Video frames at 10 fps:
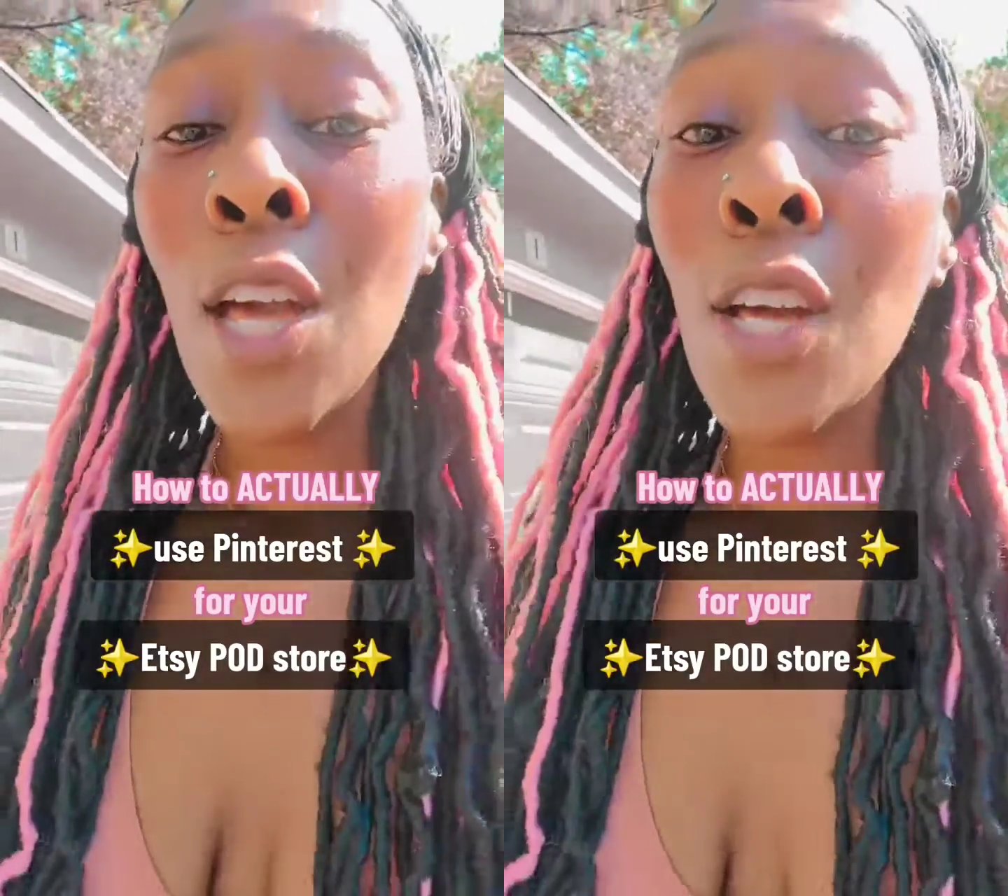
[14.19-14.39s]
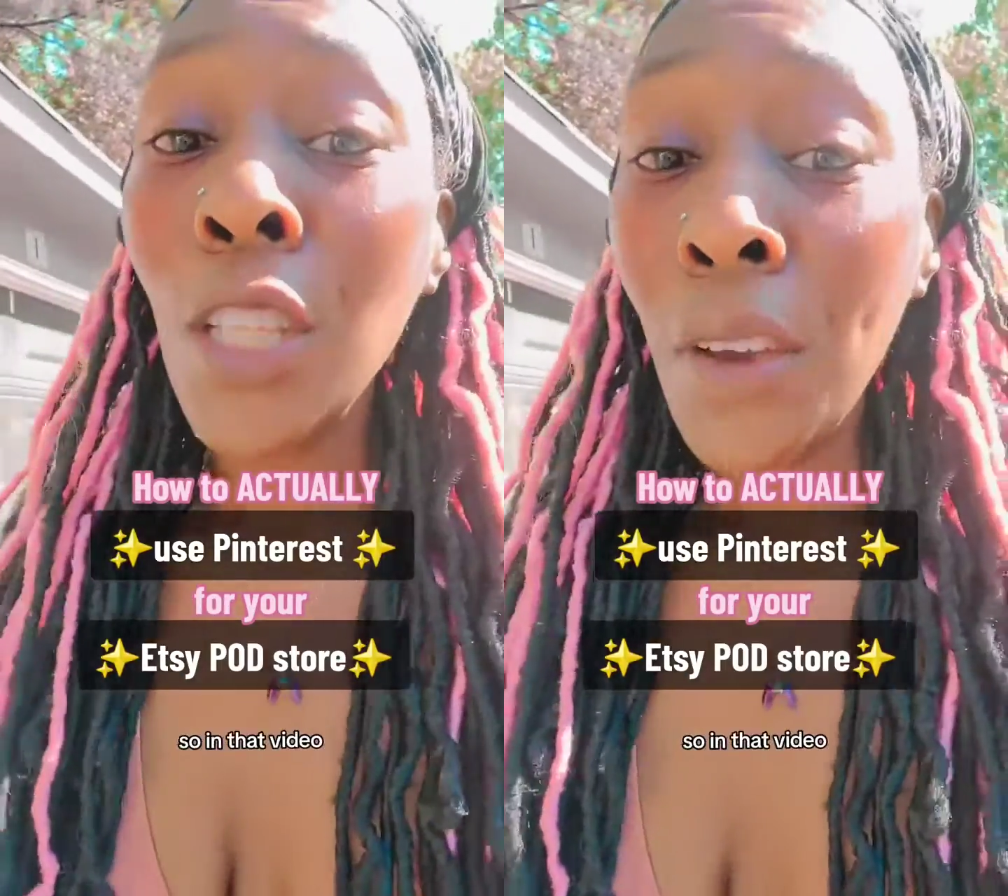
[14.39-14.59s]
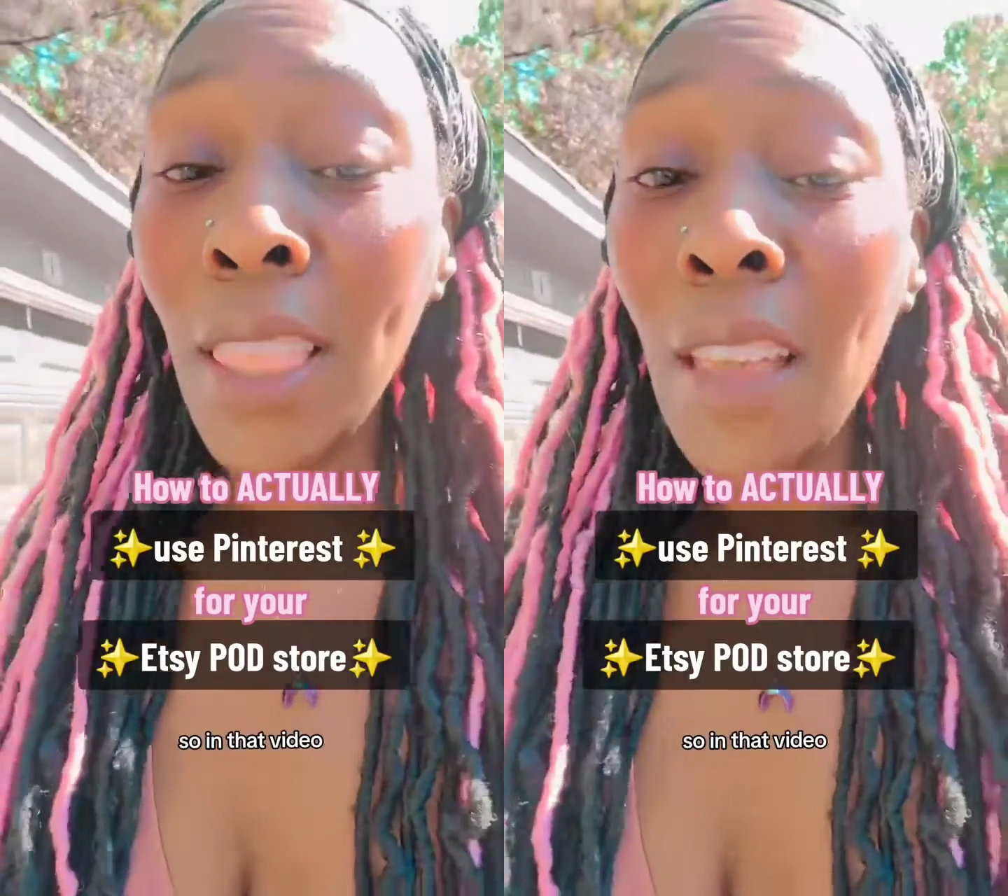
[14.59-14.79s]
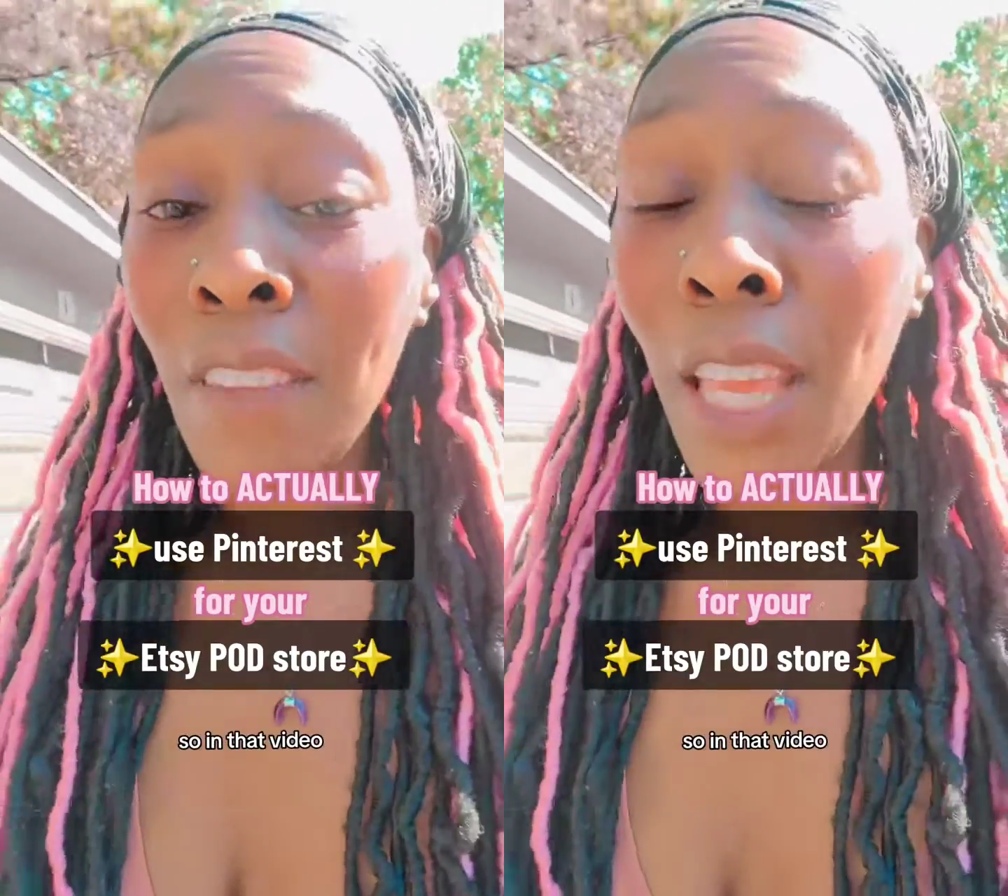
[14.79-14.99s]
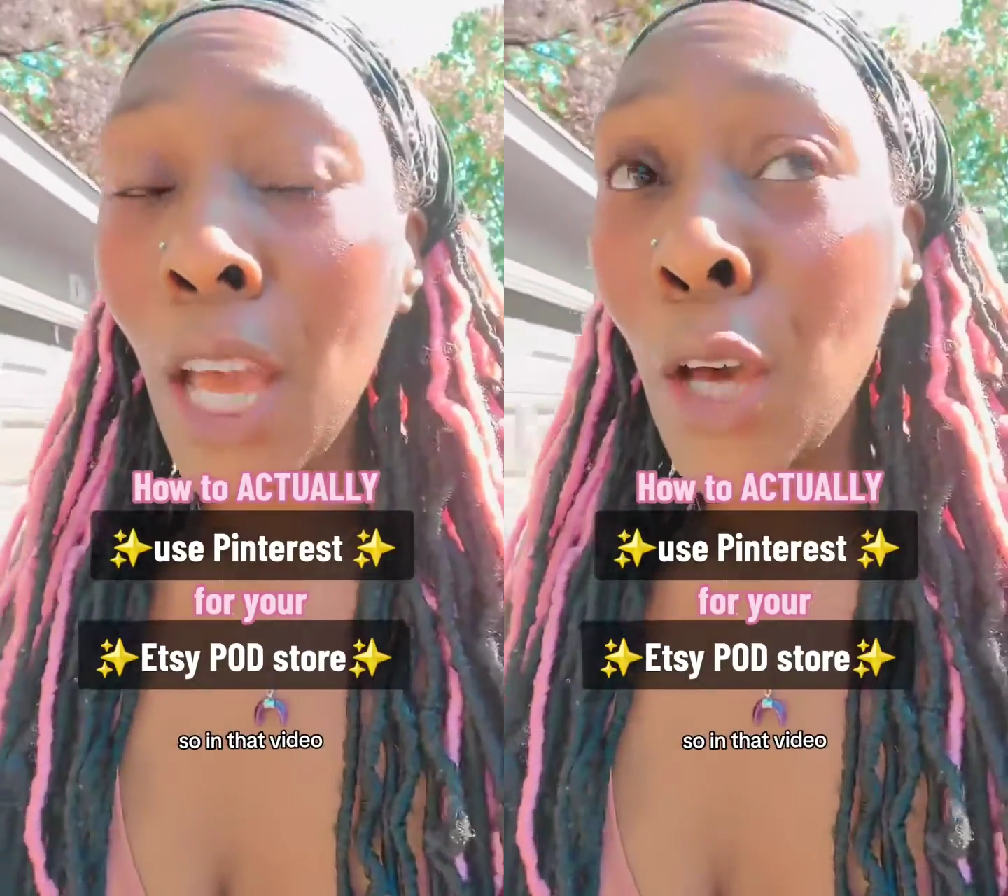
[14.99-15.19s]
So in that
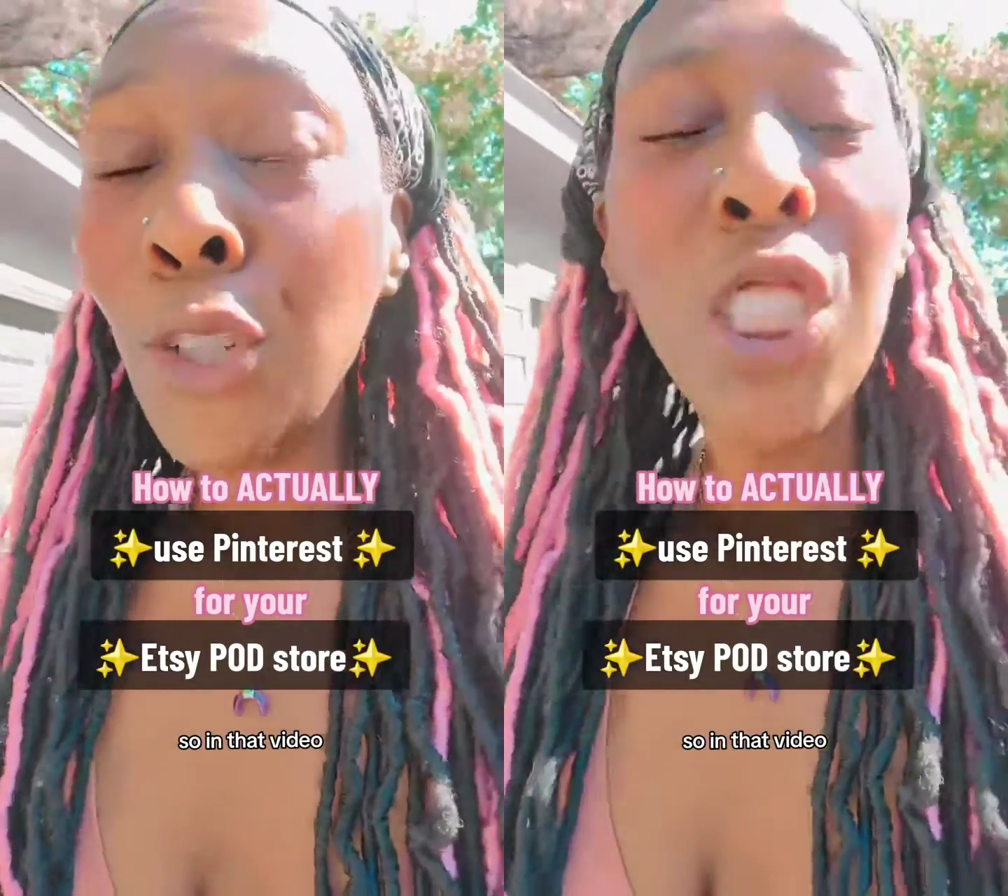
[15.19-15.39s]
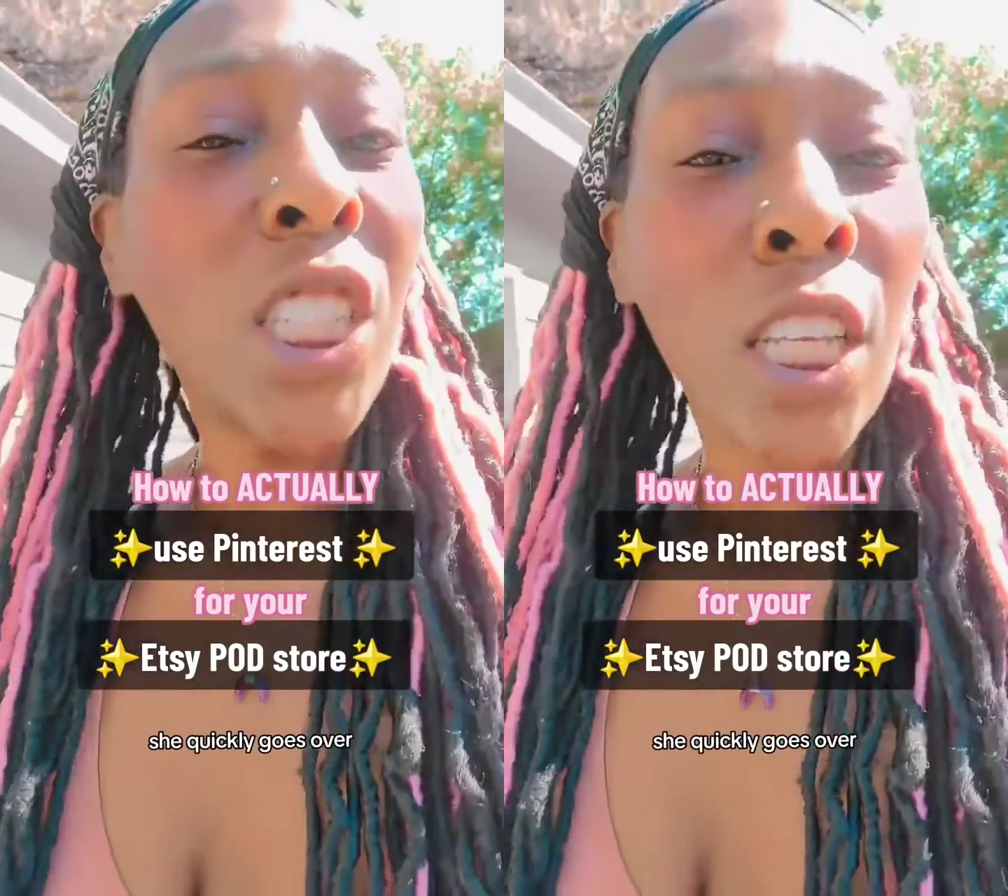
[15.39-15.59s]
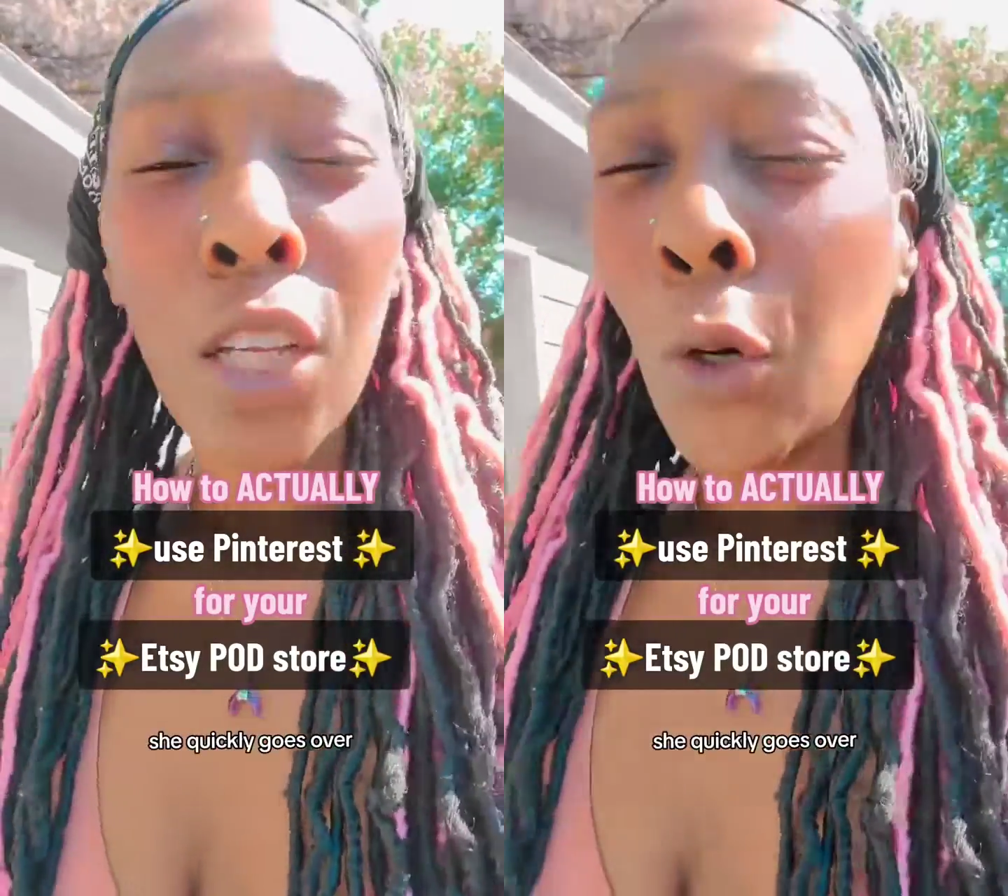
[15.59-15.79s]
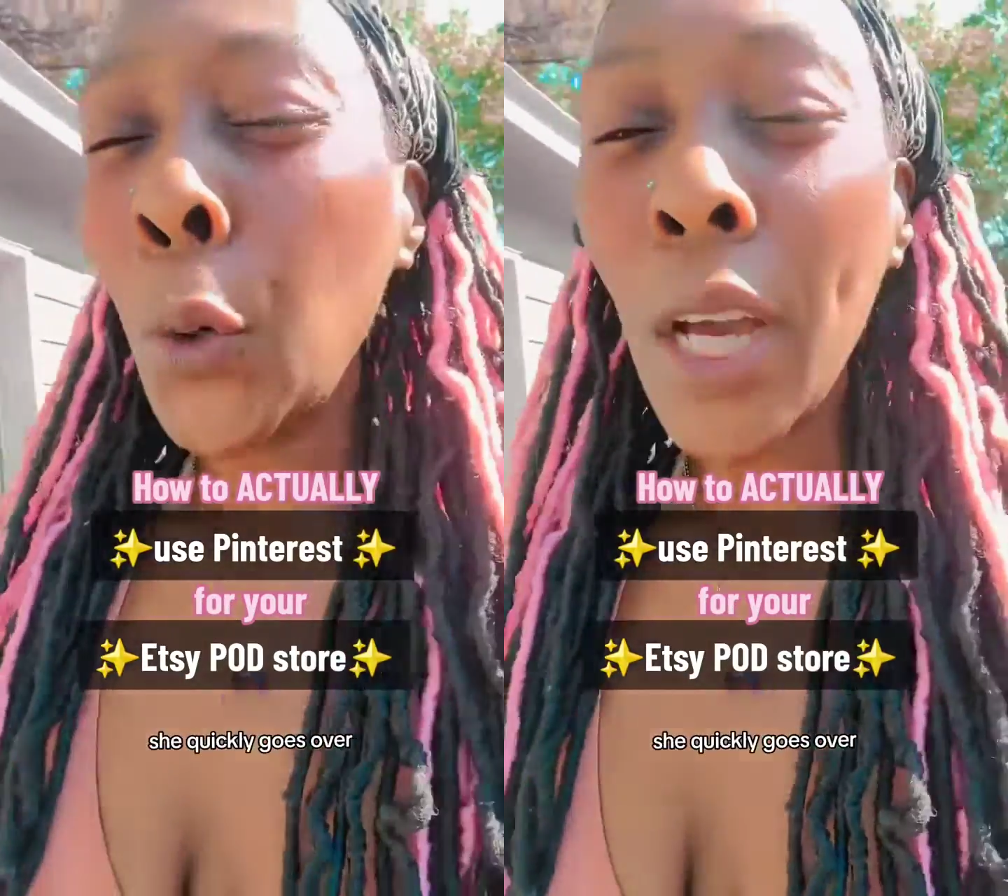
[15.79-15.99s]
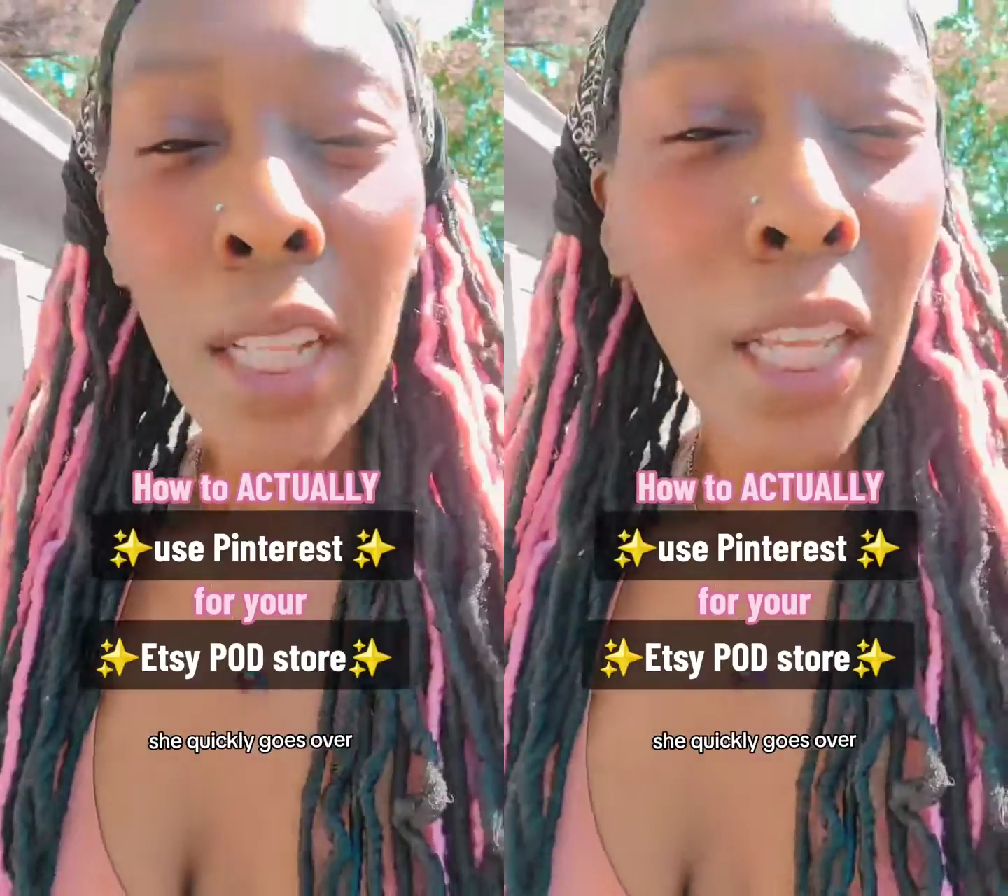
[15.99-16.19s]
video, she
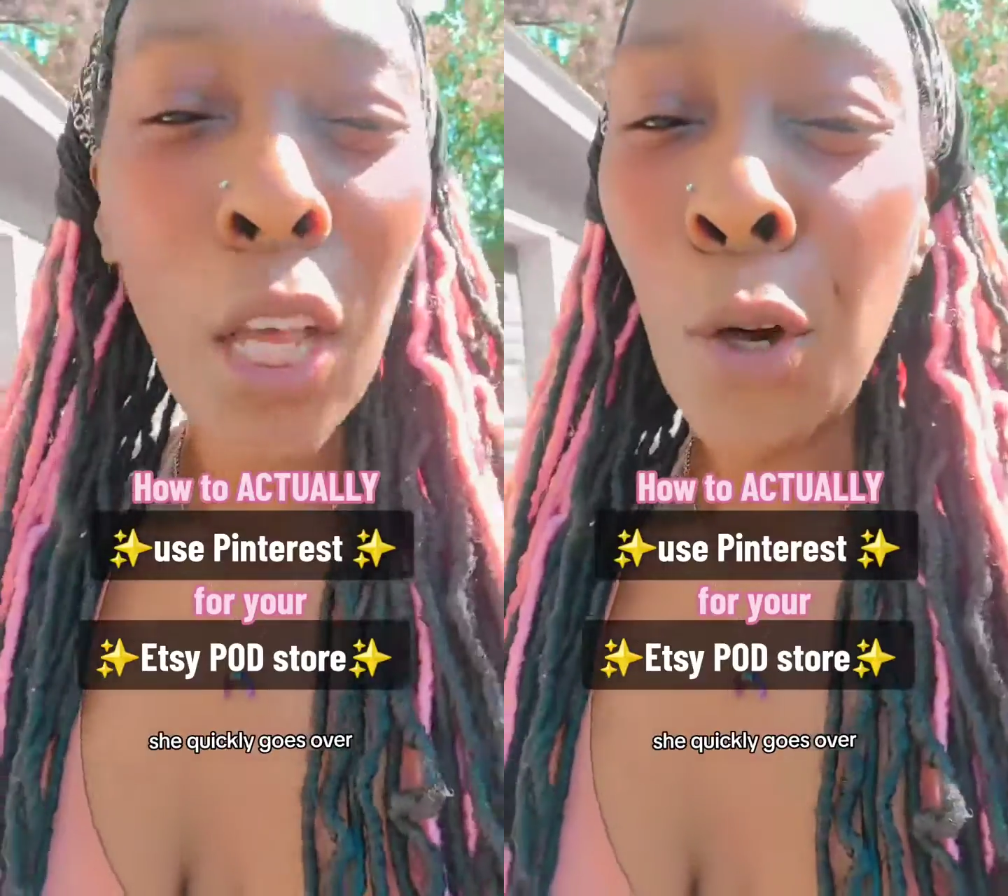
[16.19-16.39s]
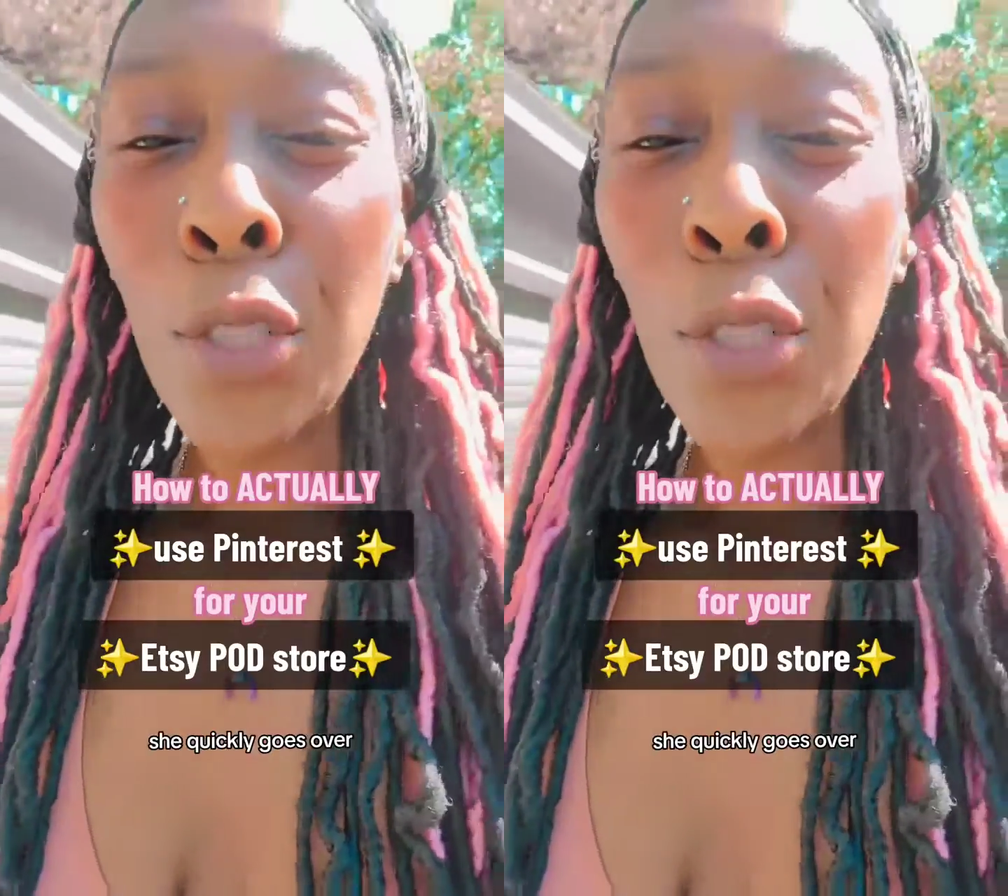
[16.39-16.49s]
quickly goes